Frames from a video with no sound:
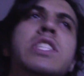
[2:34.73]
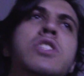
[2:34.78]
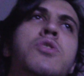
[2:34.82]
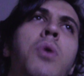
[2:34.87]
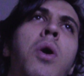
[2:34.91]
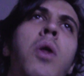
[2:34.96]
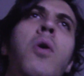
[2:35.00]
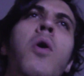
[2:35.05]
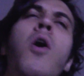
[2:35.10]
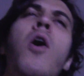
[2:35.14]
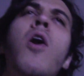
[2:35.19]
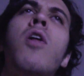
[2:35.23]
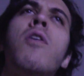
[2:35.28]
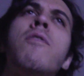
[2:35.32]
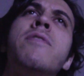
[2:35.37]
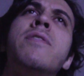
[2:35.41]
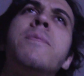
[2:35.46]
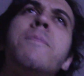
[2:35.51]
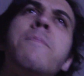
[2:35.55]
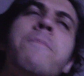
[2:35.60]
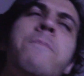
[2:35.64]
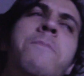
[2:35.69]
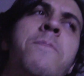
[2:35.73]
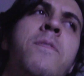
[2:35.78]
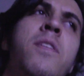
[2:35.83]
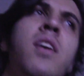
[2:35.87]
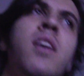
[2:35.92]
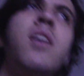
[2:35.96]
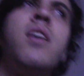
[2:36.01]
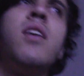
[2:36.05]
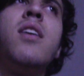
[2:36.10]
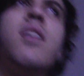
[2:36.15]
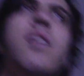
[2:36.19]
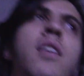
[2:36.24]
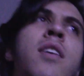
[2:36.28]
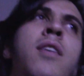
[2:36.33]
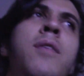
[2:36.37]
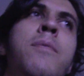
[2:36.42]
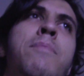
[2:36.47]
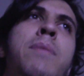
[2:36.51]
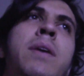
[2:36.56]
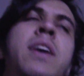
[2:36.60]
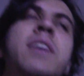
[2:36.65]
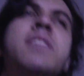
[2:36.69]
swallow all of it,
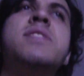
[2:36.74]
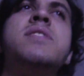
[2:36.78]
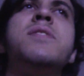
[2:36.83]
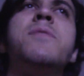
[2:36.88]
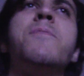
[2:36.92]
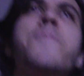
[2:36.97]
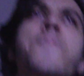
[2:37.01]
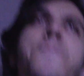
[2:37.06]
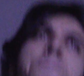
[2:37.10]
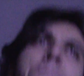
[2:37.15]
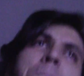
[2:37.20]
because